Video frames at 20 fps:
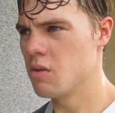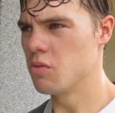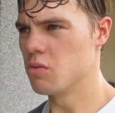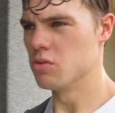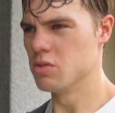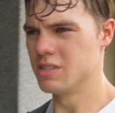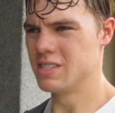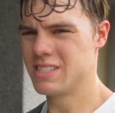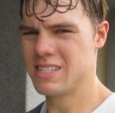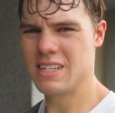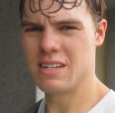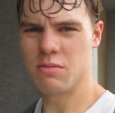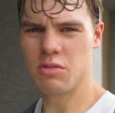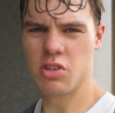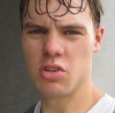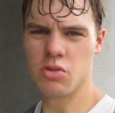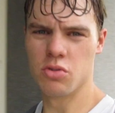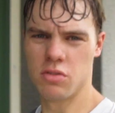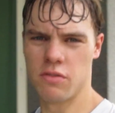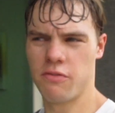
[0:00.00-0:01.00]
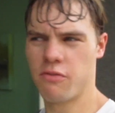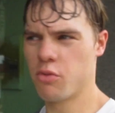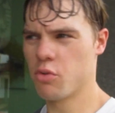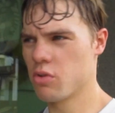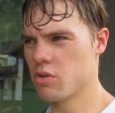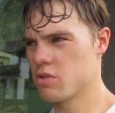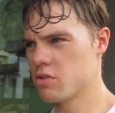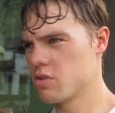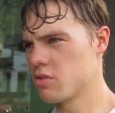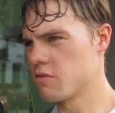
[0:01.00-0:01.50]
Well, CMQ is
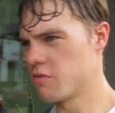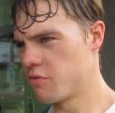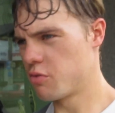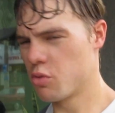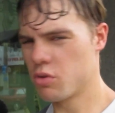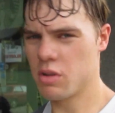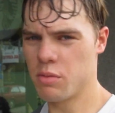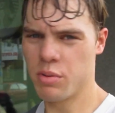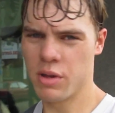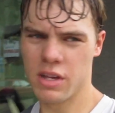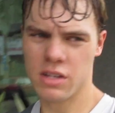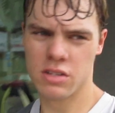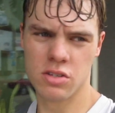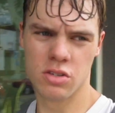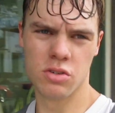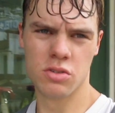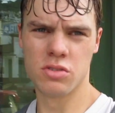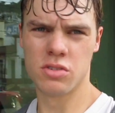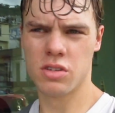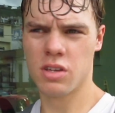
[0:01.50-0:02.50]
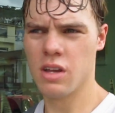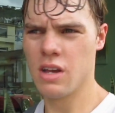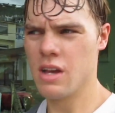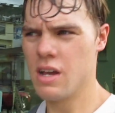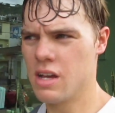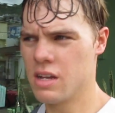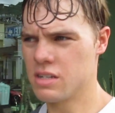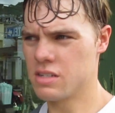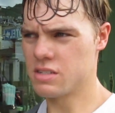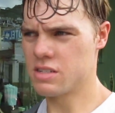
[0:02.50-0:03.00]
440 pesos
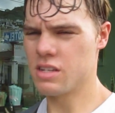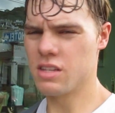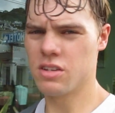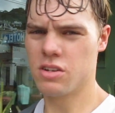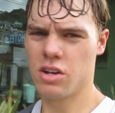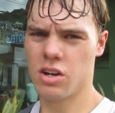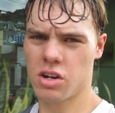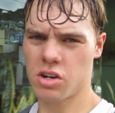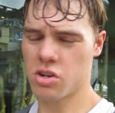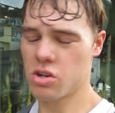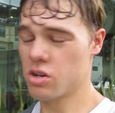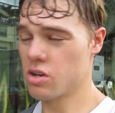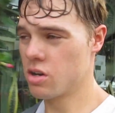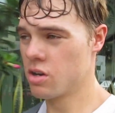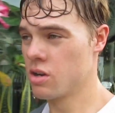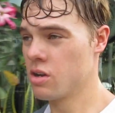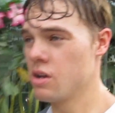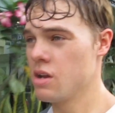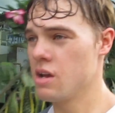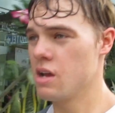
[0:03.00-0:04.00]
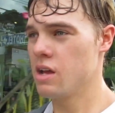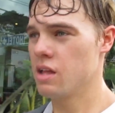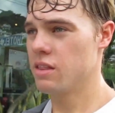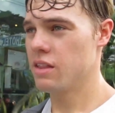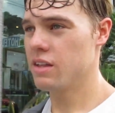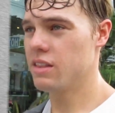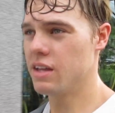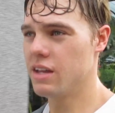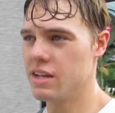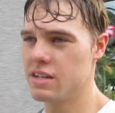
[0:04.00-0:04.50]
to see the doctor.
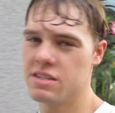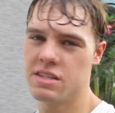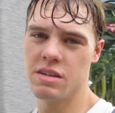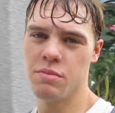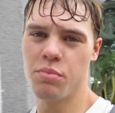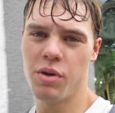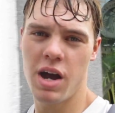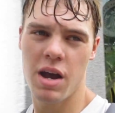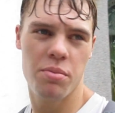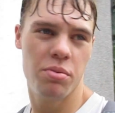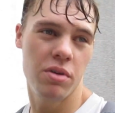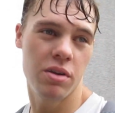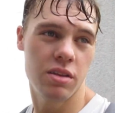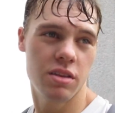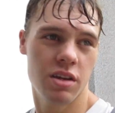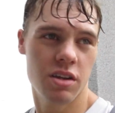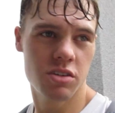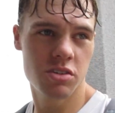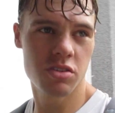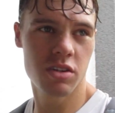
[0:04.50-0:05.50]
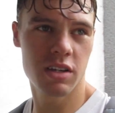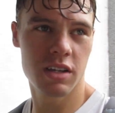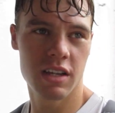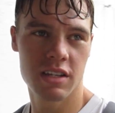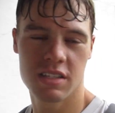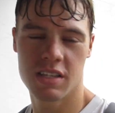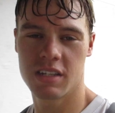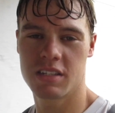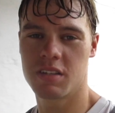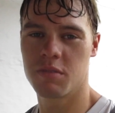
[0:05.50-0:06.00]
They have the AC piping in there, so I
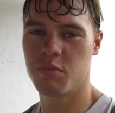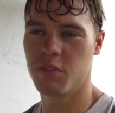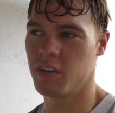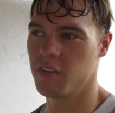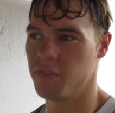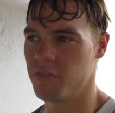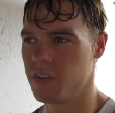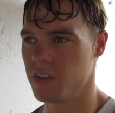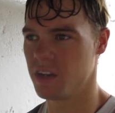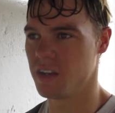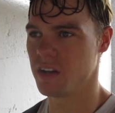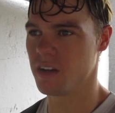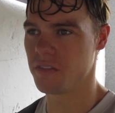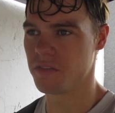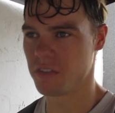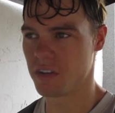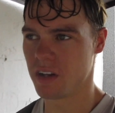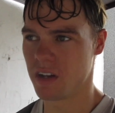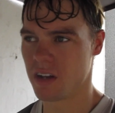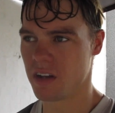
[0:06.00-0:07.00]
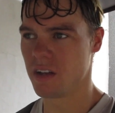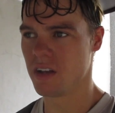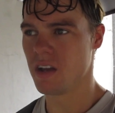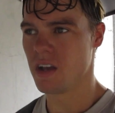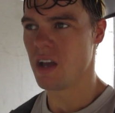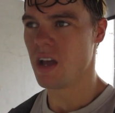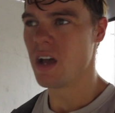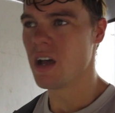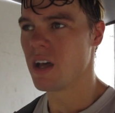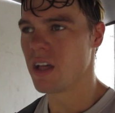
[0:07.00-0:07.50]
guess that's the benefit of,
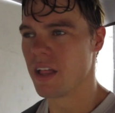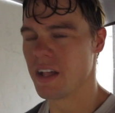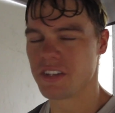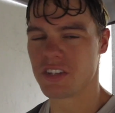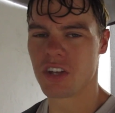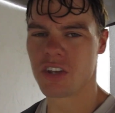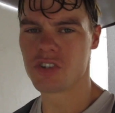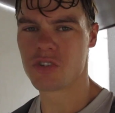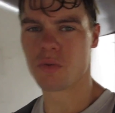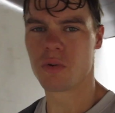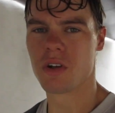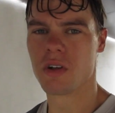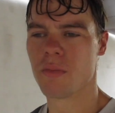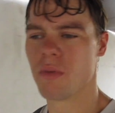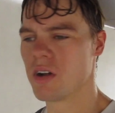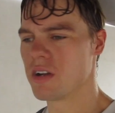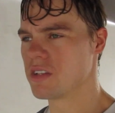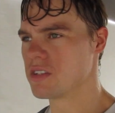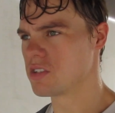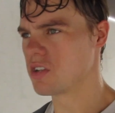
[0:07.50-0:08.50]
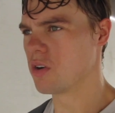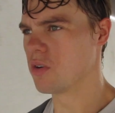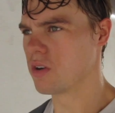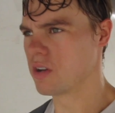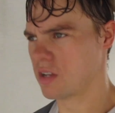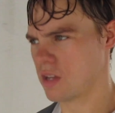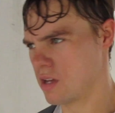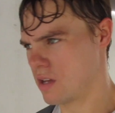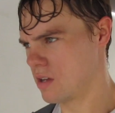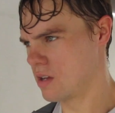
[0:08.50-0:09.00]
that tells you where your money's
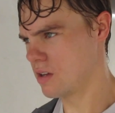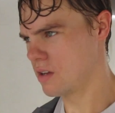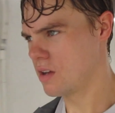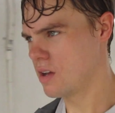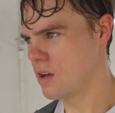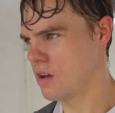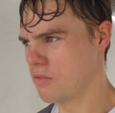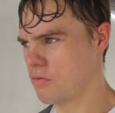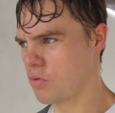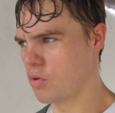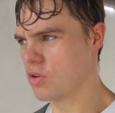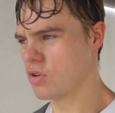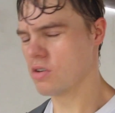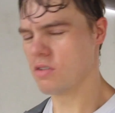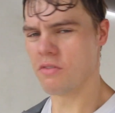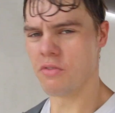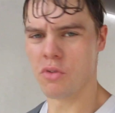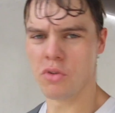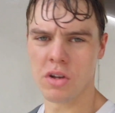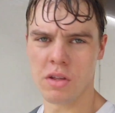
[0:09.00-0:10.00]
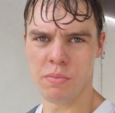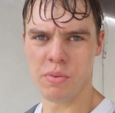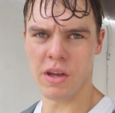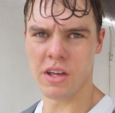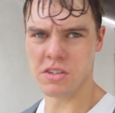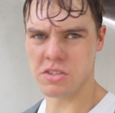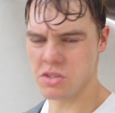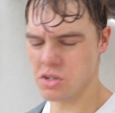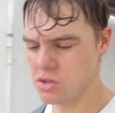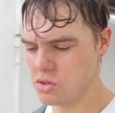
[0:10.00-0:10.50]
going. 440
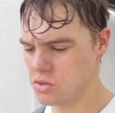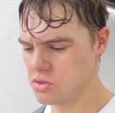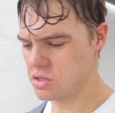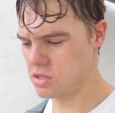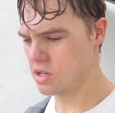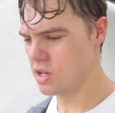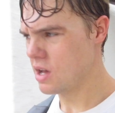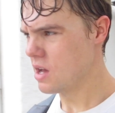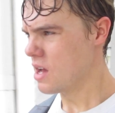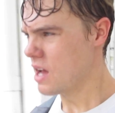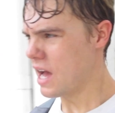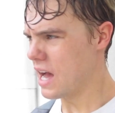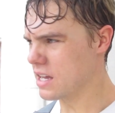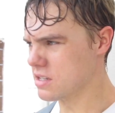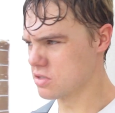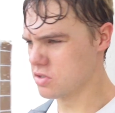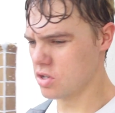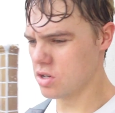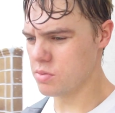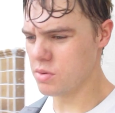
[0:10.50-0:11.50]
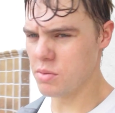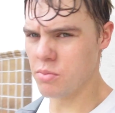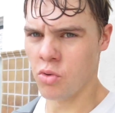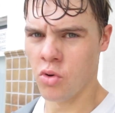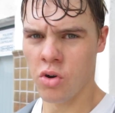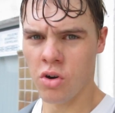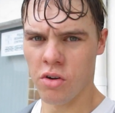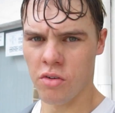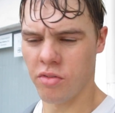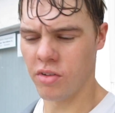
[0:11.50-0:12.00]
pesos, has a little bit
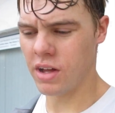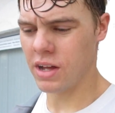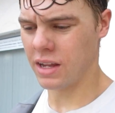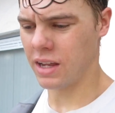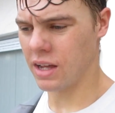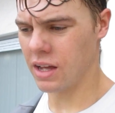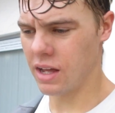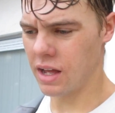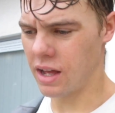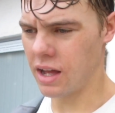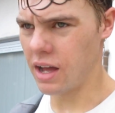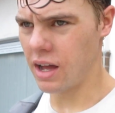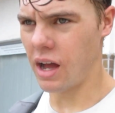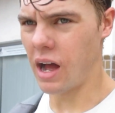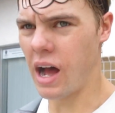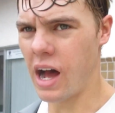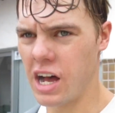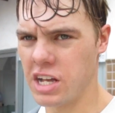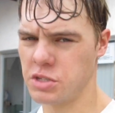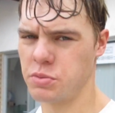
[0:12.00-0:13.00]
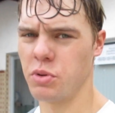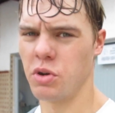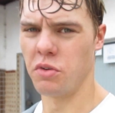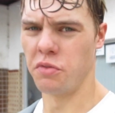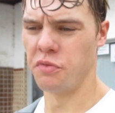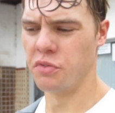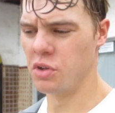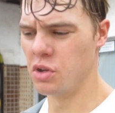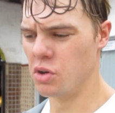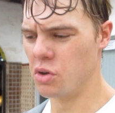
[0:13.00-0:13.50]
more of like a hospital
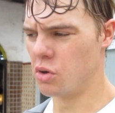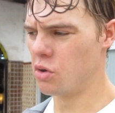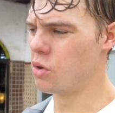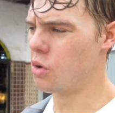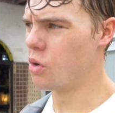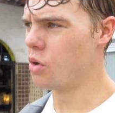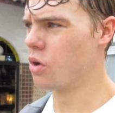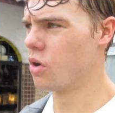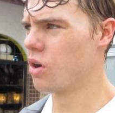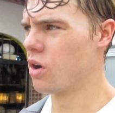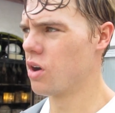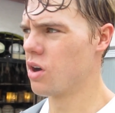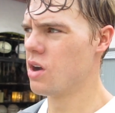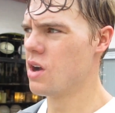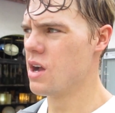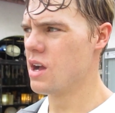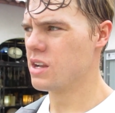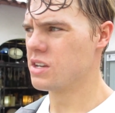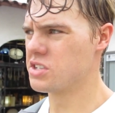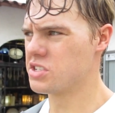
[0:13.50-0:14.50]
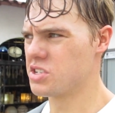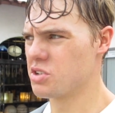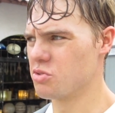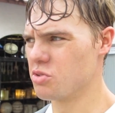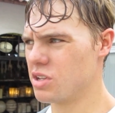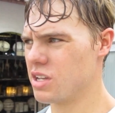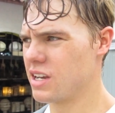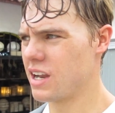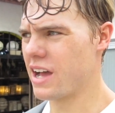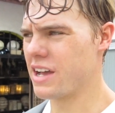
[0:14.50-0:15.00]
feel or just a
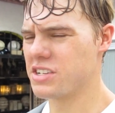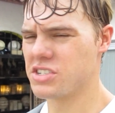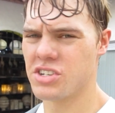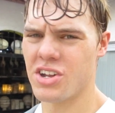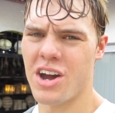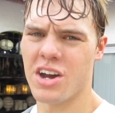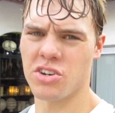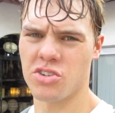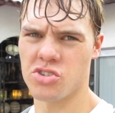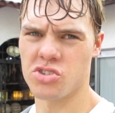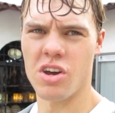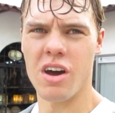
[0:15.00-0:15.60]
really nice doctor's